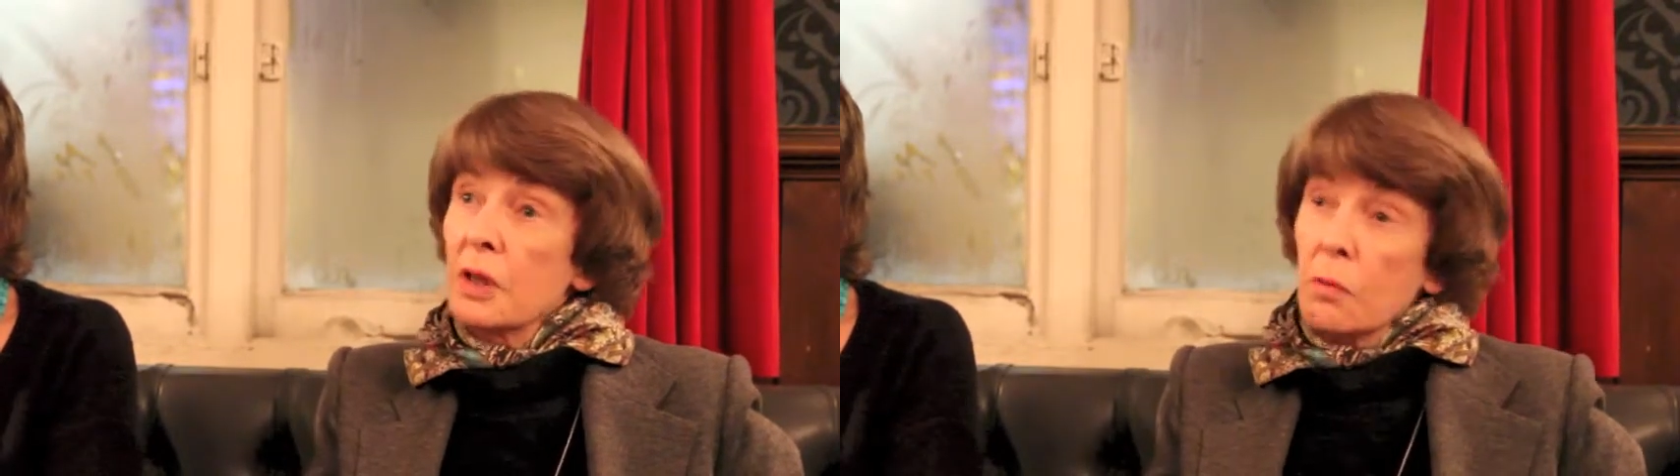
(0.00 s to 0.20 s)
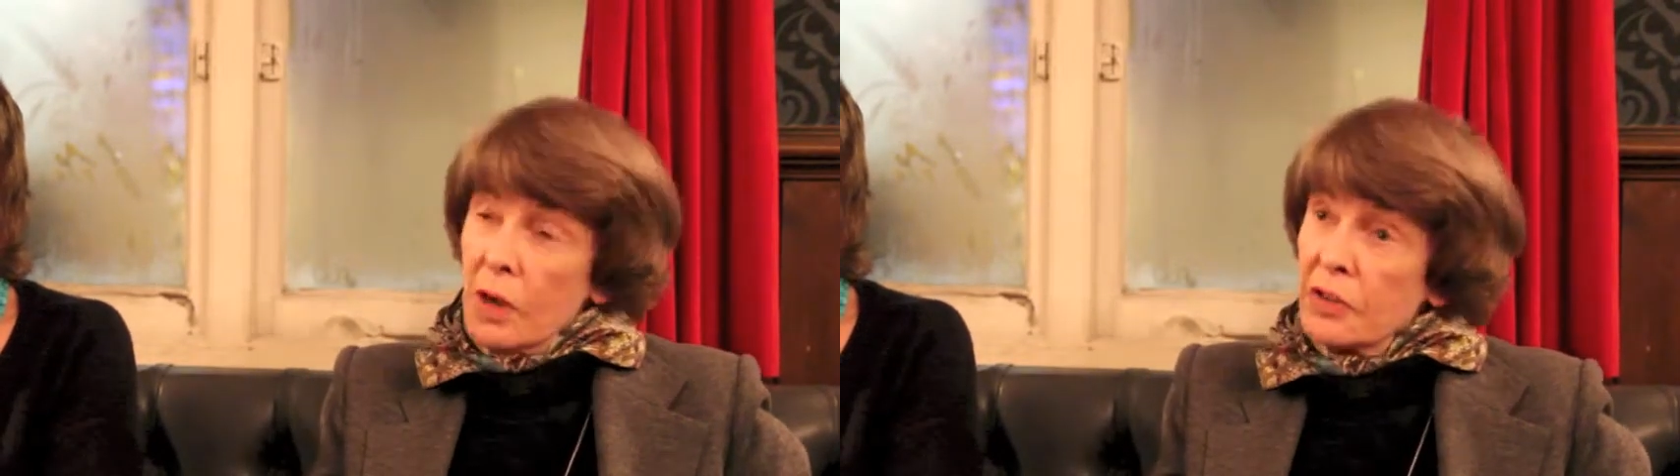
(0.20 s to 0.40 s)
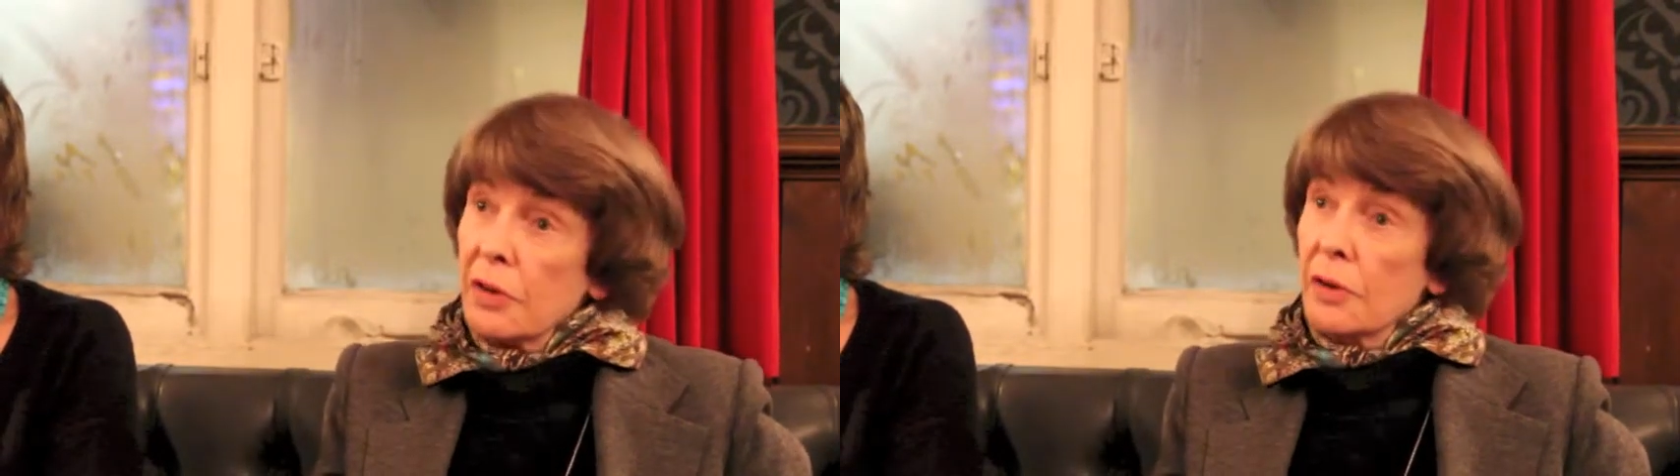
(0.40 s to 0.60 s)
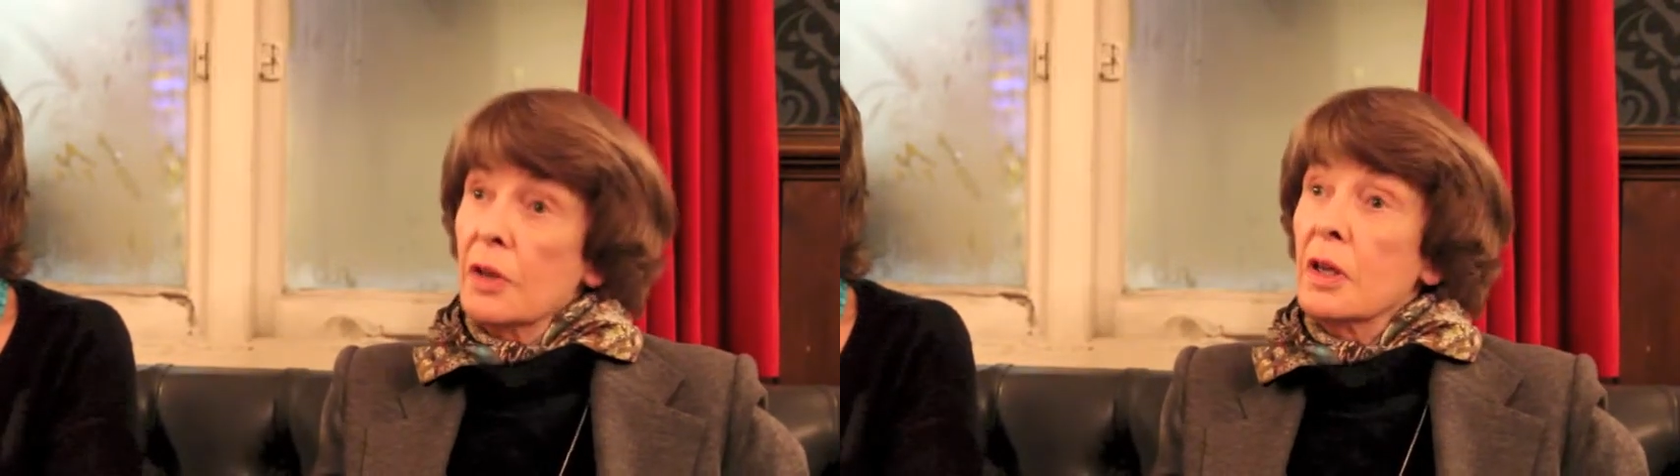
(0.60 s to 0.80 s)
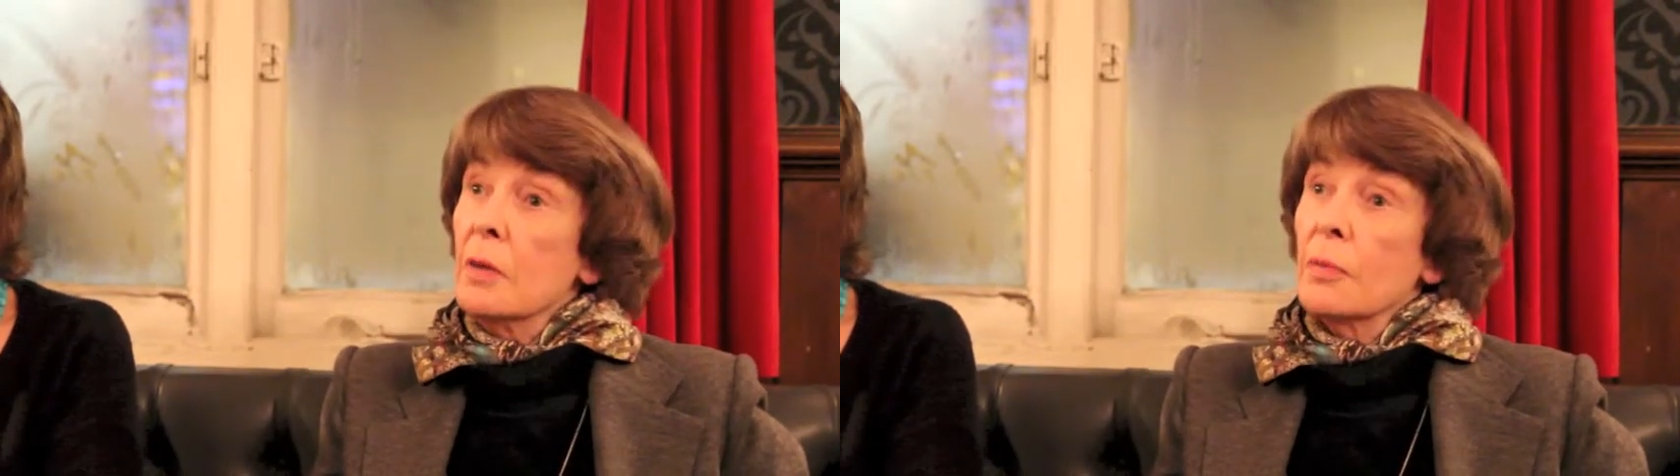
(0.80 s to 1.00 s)
it wasn't
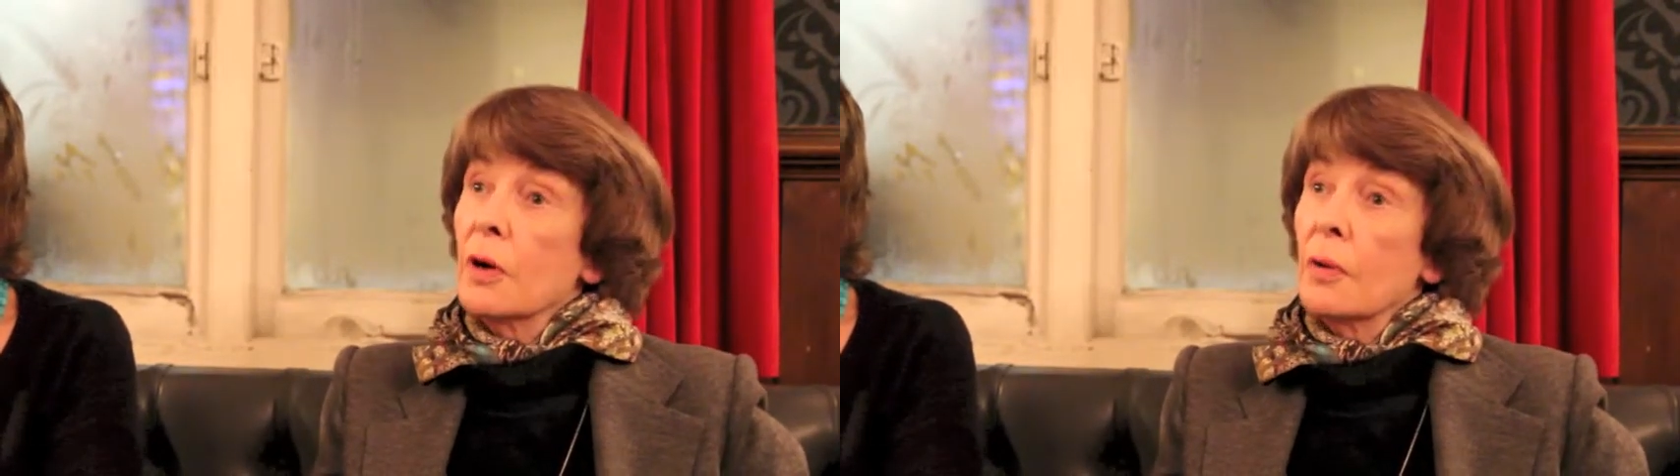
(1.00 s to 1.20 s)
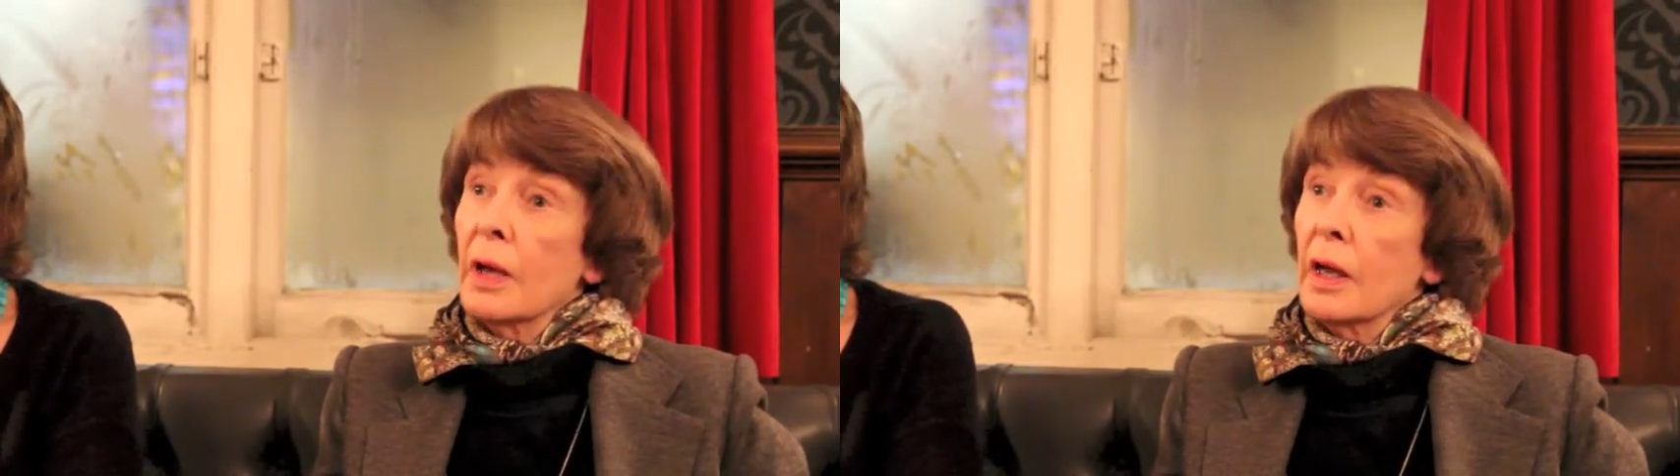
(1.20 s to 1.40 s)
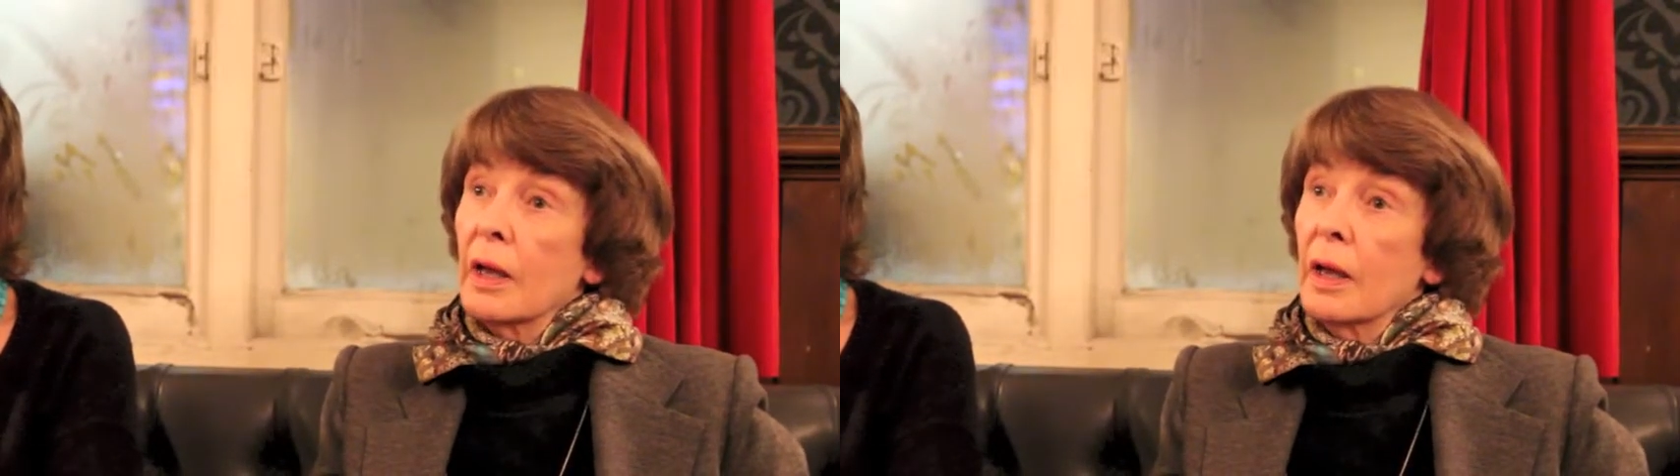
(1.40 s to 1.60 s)
going to keep going.